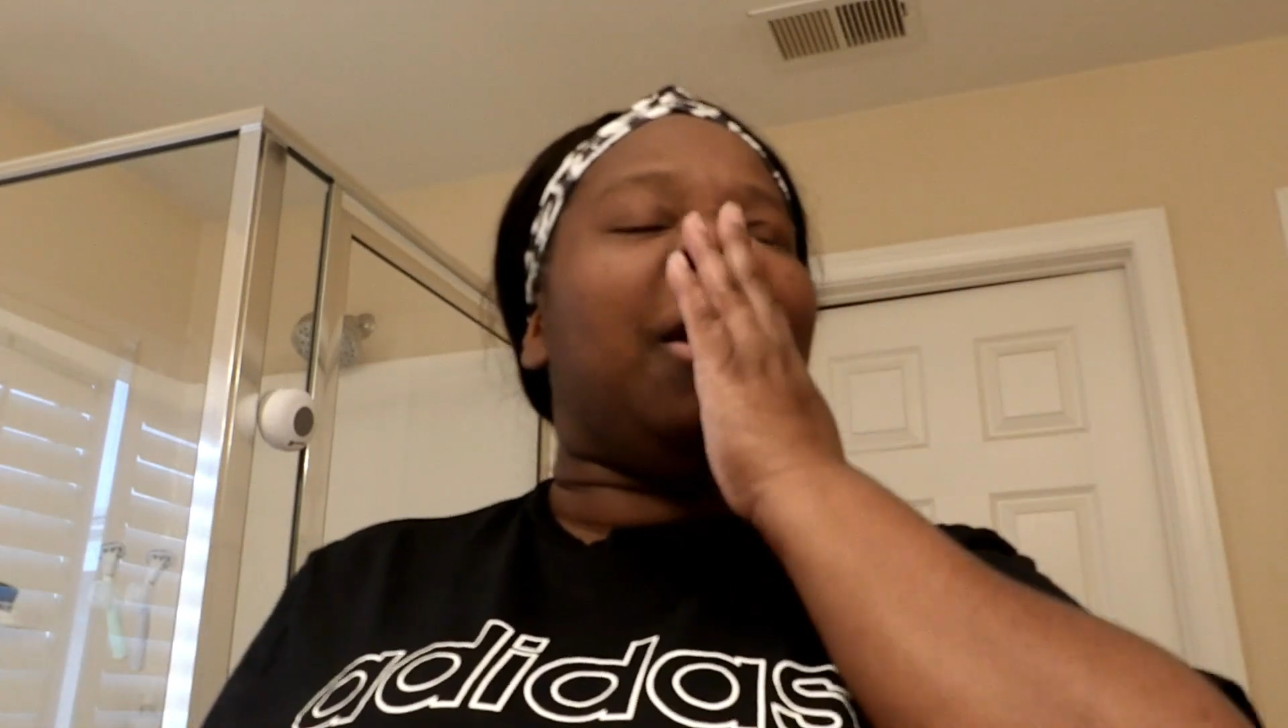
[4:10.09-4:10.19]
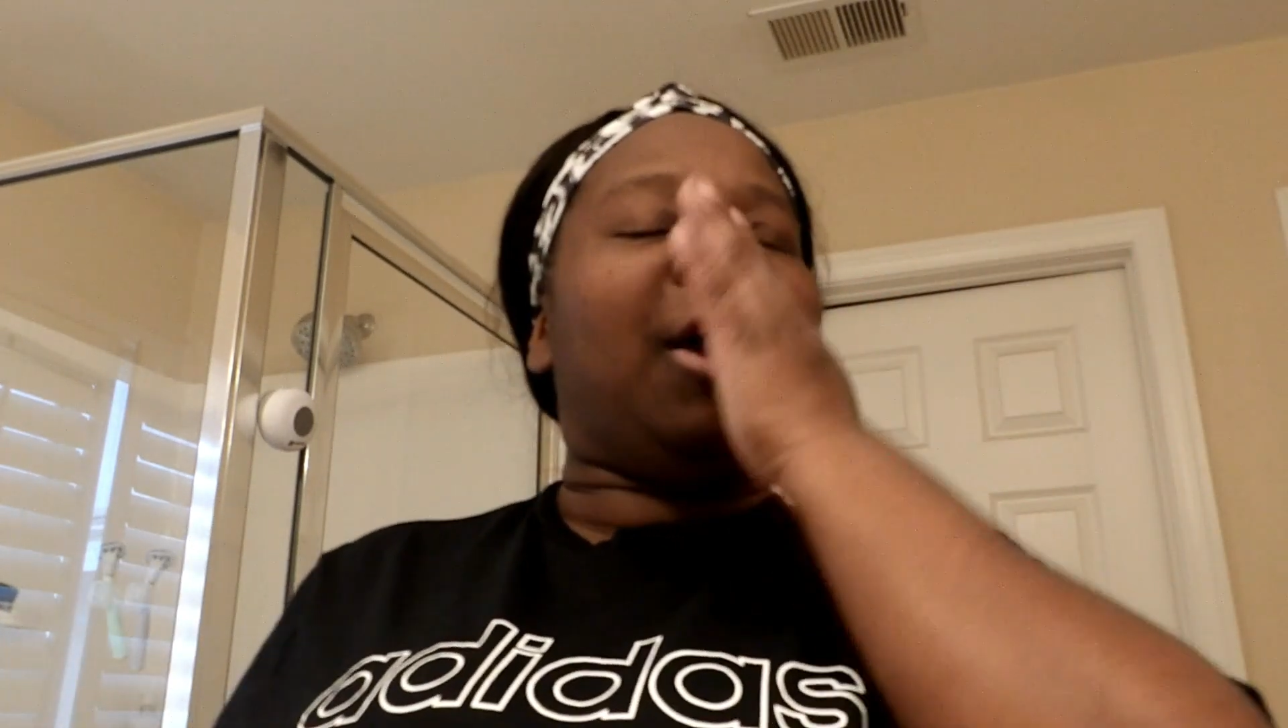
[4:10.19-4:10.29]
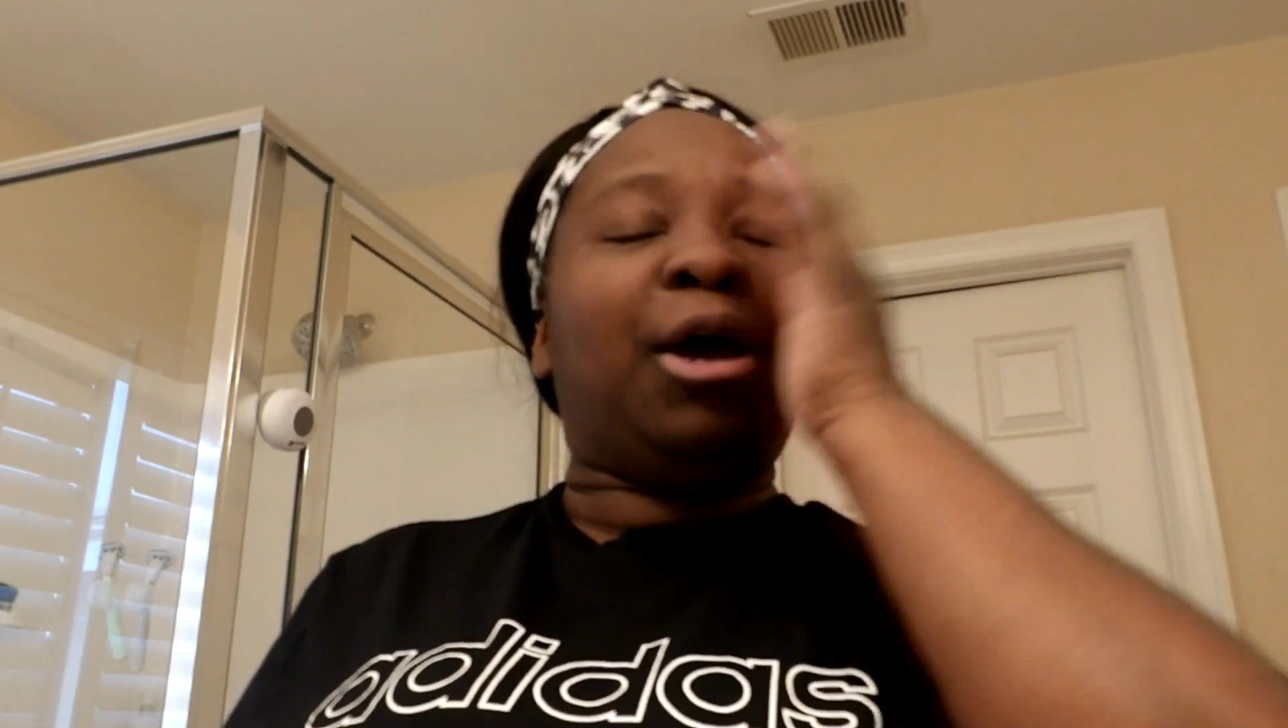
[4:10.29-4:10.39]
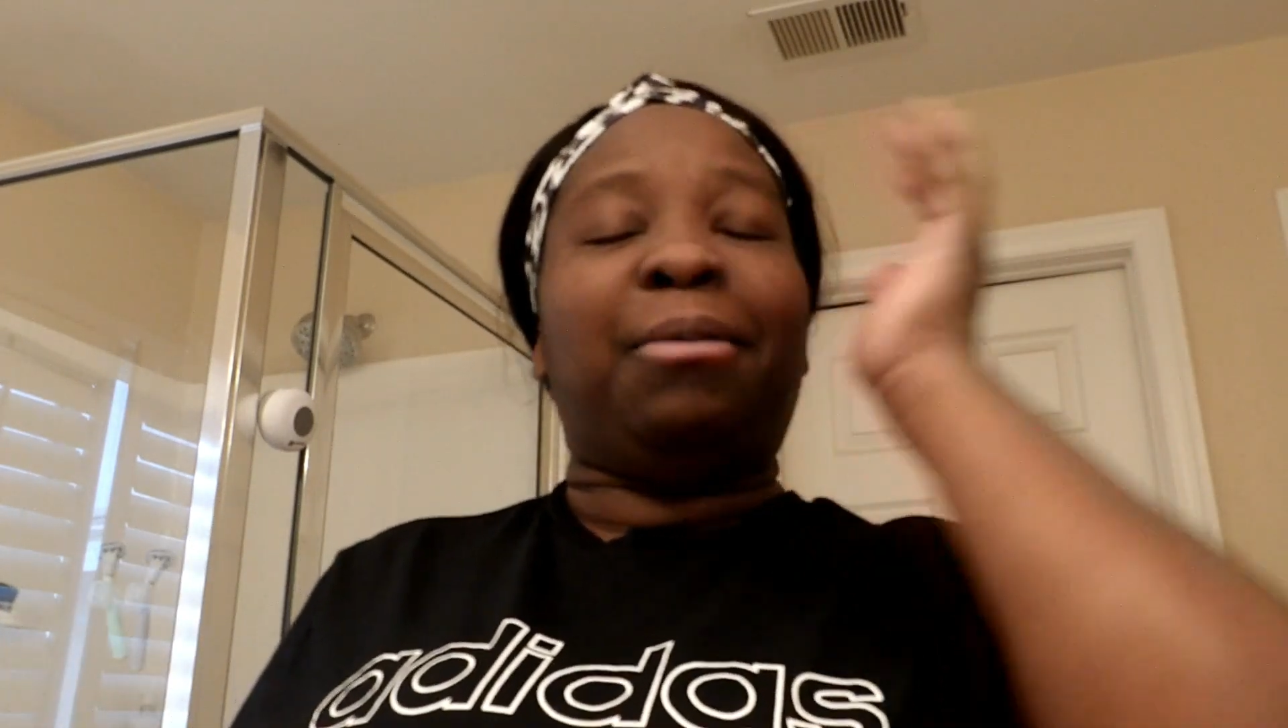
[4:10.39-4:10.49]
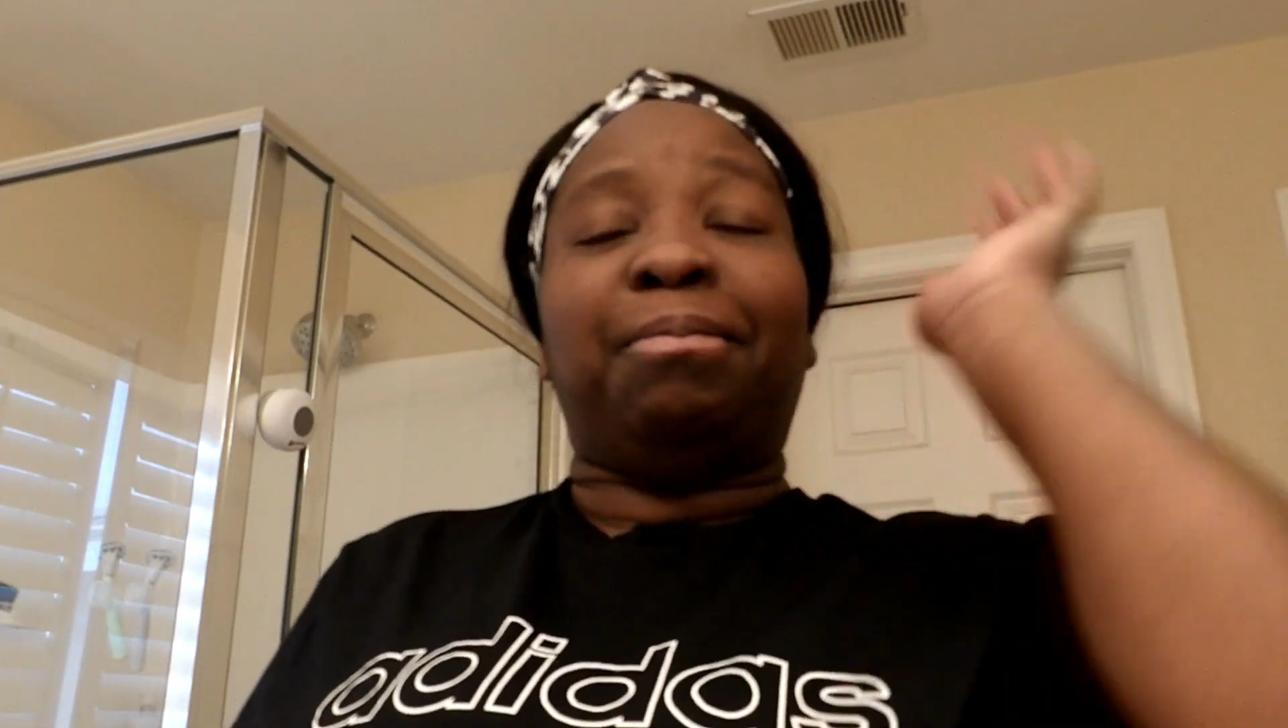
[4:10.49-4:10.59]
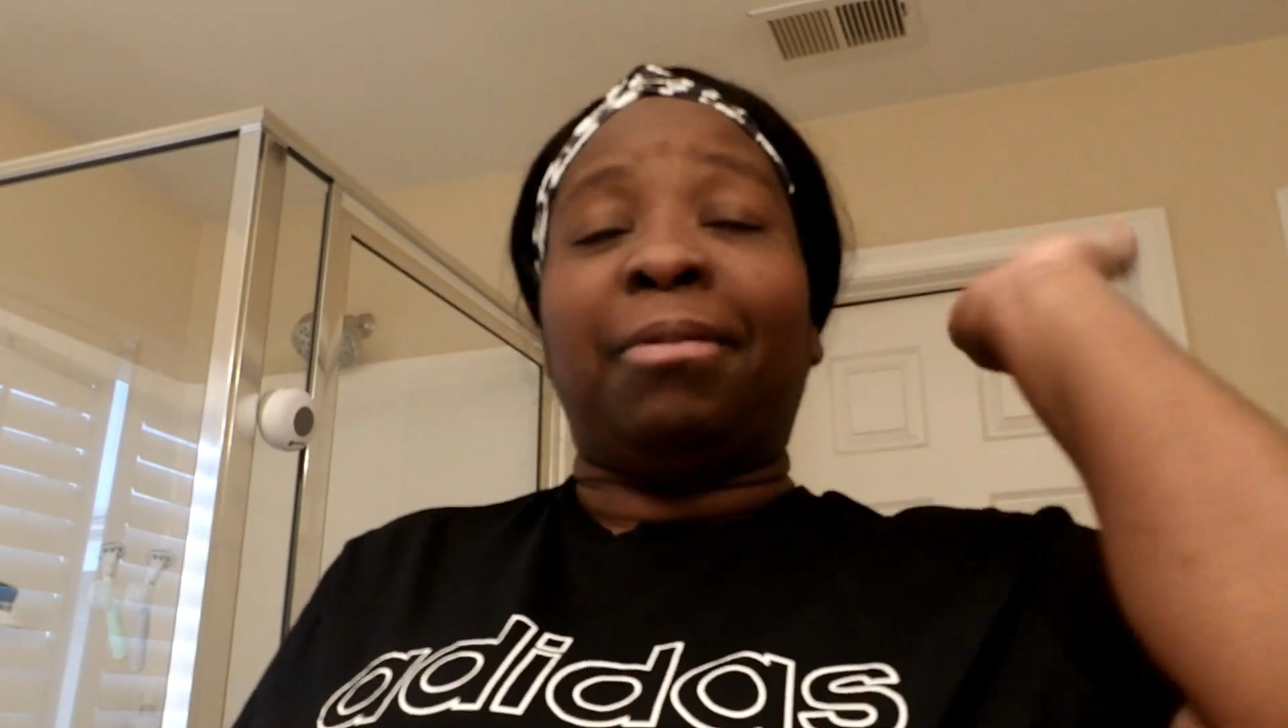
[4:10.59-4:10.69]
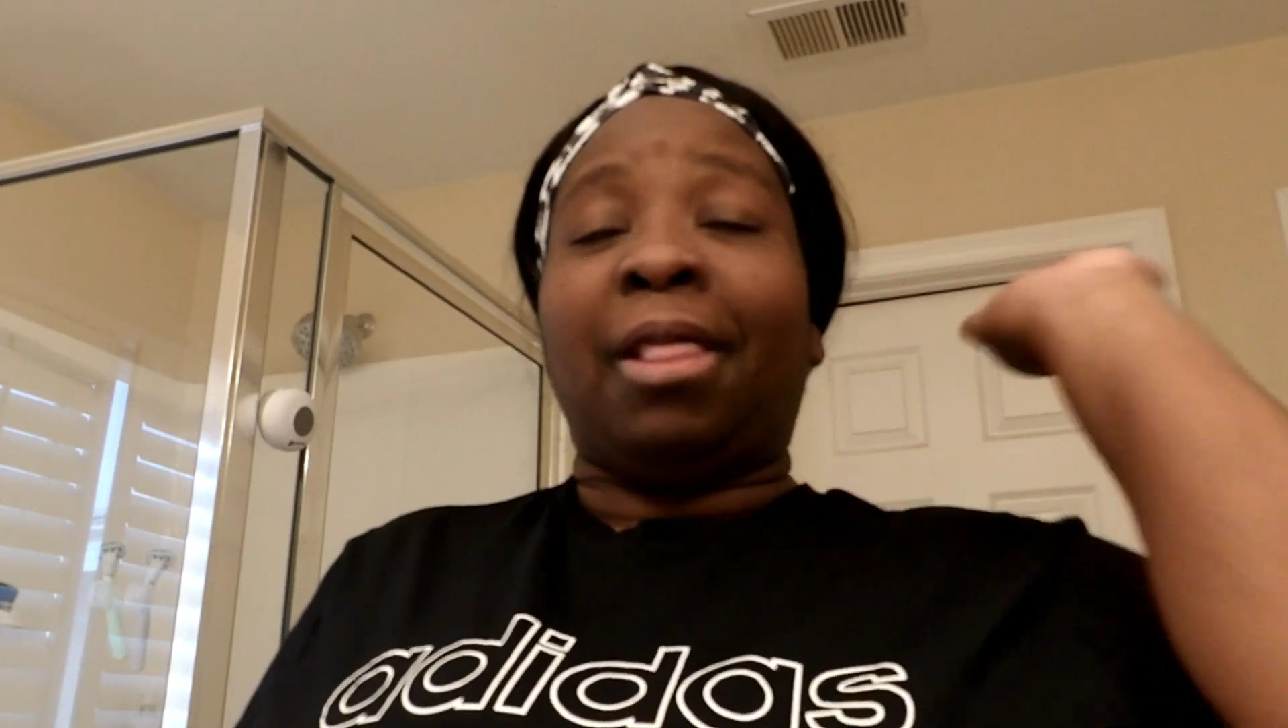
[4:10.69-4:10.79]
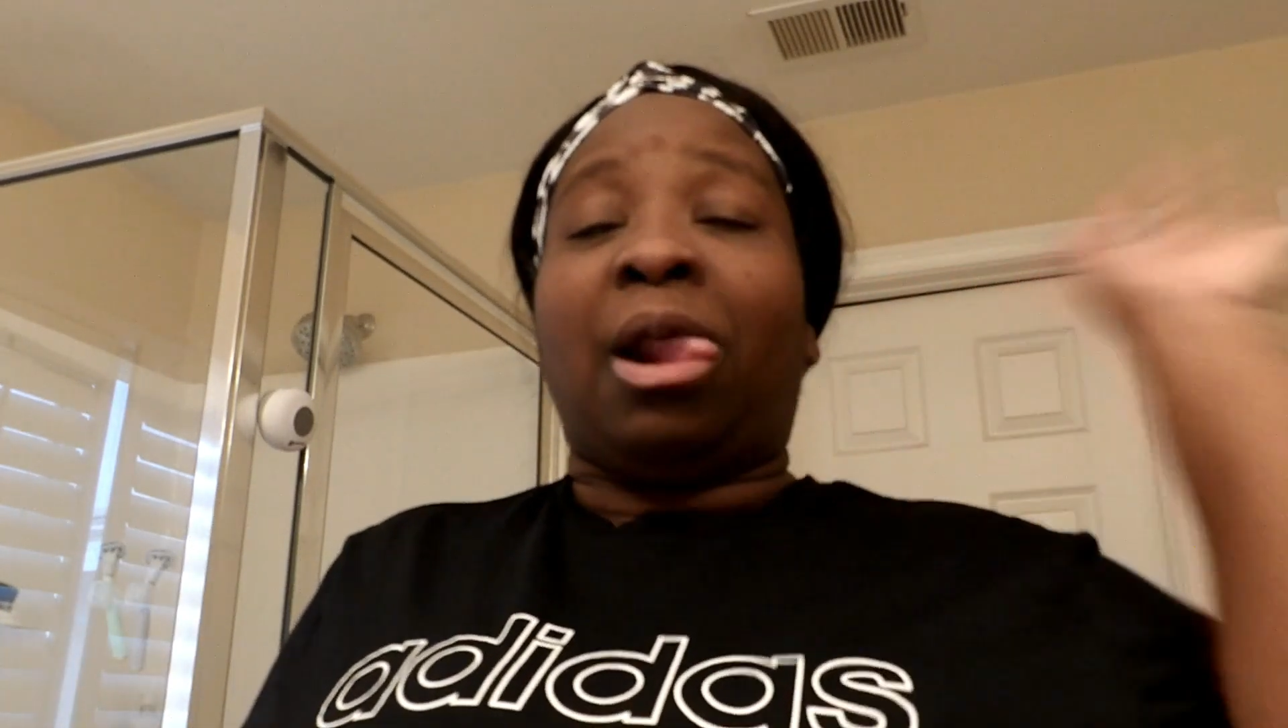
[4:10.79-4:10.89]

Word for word: um,